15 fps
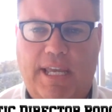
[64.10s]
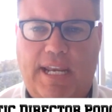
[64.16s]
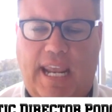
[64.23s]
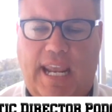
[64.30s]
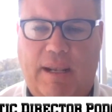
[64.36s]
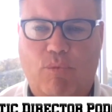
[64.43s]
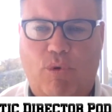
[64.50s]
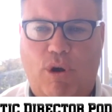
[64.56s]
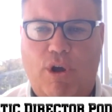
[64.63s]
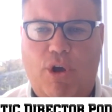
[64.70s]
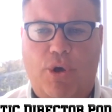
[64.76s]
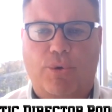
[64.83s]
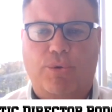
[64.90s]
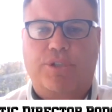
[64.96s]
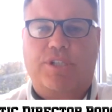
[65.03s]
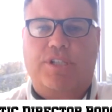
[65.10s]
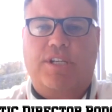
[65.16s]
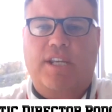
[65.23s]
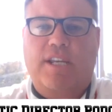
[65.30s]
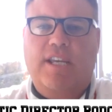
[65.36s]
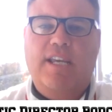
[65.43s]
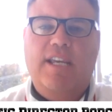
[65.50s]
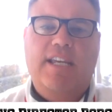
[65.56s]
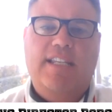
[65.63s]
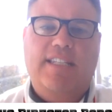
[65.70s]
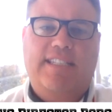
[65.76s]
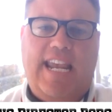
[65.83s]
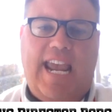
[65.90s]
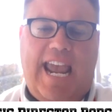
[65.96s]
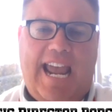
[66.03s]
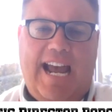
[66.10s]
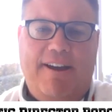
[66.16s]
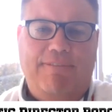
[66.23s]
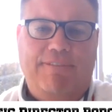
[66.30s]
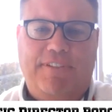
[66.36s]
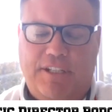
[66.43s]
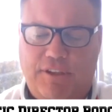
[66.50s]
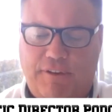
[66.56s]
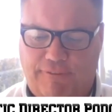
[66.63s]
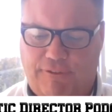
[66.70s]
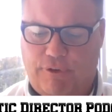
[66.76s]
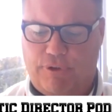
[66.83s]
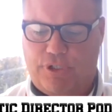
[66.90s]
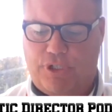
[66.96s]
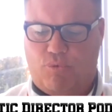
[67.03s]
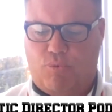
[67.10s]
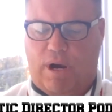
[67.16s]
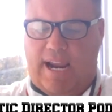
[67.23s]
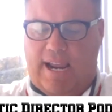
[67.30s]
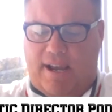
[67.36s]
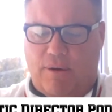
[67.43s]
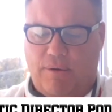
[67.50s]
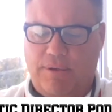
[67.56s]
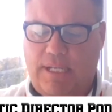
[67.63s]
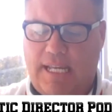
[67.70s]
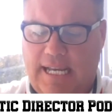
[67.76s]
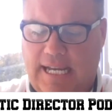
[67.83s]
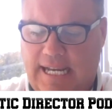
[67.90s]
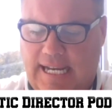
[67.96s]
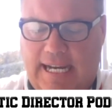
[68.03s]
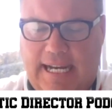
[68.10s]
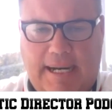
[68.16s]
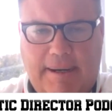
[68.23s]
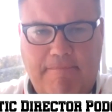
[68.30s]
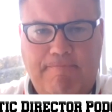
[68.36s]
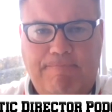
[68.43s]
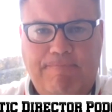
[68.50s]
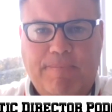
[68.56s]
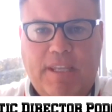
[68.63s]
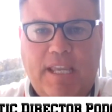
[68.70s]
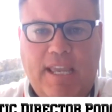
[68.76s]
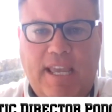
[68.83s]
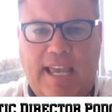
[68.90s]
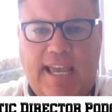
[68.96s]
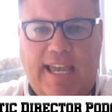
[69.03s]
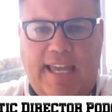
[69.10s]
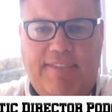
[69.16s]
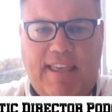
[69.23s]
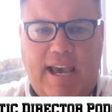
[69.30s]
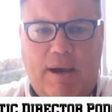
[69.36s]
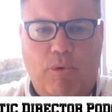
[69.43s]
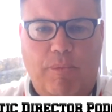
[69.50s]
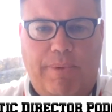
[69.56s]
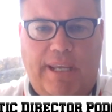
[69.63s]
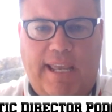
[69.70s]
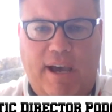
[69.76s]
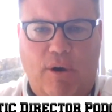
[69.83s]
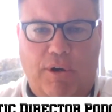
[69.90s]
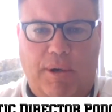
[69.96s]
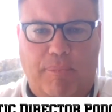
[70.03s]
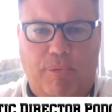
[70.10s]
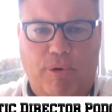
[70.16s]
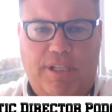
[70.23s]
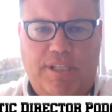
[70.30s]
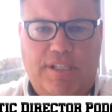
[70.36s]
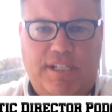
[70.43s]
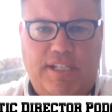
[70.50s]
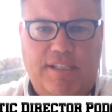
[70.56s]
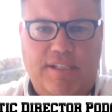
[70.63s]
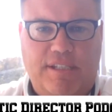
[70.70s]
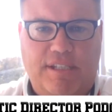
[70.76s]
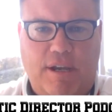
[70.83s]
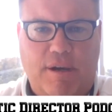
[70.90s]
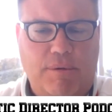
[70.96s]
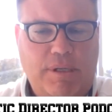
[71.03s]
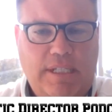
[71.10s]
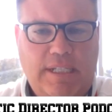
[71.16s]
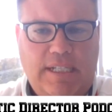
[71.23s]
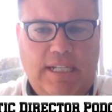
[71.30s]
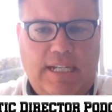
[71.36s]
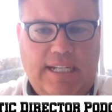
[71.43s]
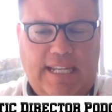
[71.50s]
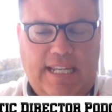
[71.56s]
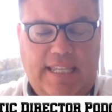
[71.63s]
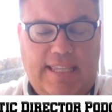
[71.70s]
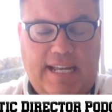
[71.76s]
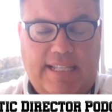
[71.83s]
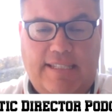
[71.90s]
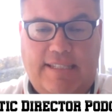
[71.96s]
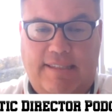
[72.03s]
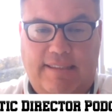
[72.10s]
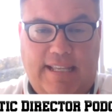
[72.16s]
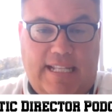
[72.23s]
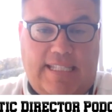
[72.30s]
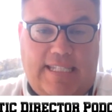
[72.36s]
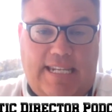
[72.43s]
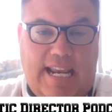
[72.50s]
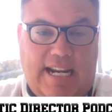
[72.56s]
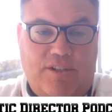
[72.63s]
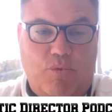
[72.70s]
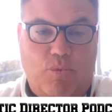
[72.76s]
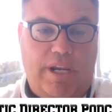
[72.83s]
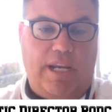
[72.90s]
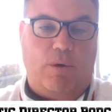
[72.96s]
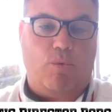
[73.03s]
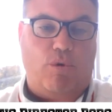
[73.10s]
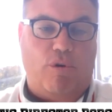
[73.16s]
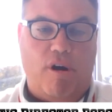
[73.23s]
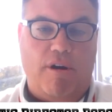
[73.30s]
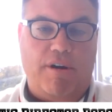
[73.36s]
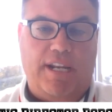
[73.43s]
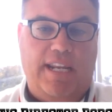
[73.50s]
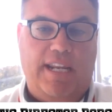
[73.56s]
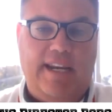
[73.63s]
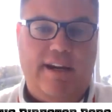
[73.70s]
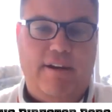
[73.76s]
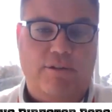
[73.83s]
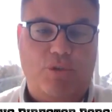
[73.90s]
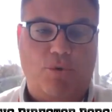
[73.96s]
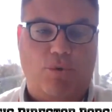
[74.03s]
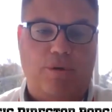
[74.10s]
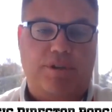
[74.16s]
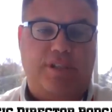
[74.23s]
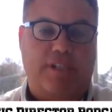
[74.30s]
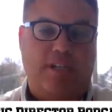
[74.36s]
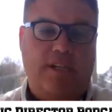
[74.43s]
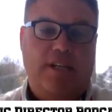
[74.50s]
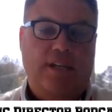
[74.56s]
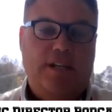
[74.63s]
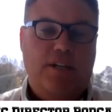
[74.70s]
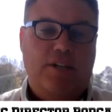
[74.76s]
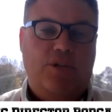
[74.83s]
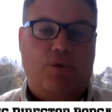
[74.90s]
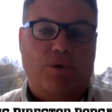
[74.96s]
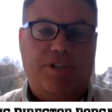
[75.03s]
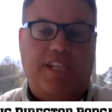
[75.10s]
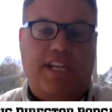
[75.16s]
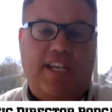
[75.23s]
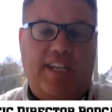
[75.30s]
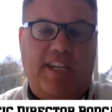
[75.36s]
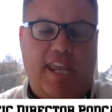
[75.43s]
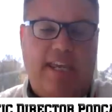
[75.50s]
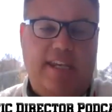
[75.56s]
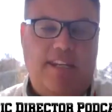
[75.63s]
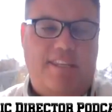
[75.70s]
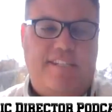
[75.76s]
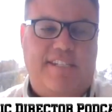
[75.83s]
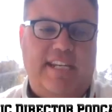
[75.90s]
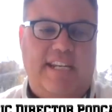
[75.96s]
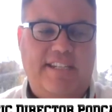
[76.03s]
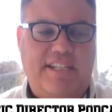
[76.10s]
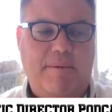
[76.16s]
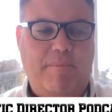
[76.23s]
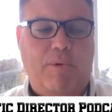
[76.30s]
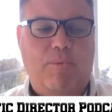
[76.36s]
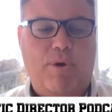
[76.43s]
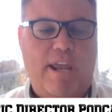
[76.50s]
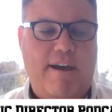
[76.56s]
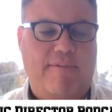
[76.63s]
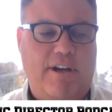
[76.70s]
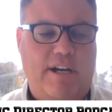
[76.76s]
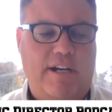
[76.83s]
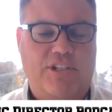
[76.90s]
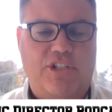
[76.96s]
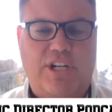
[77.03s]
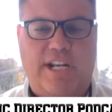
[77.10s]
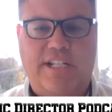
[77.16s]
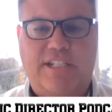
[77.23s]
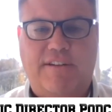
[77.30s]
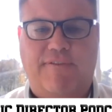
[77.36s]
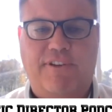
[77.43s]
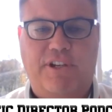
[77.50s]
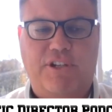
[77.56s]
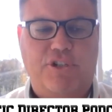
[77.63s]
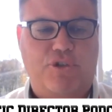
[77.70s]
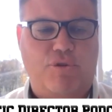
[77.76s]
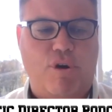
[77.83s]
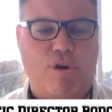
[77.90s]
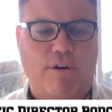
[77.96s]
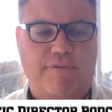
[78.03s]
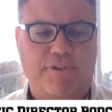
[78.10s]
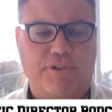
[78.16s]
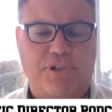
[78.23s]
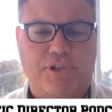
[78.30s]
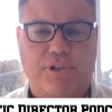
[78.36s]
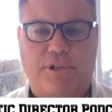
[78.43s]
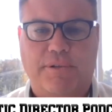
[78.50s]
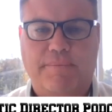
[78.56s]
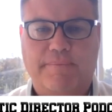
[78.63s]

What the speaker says: and we'll host Taft in the first round, and that will be held at Princeton. So again, that's next week. We're already here towards the end of the season, but we have a chance to finish strong for sure.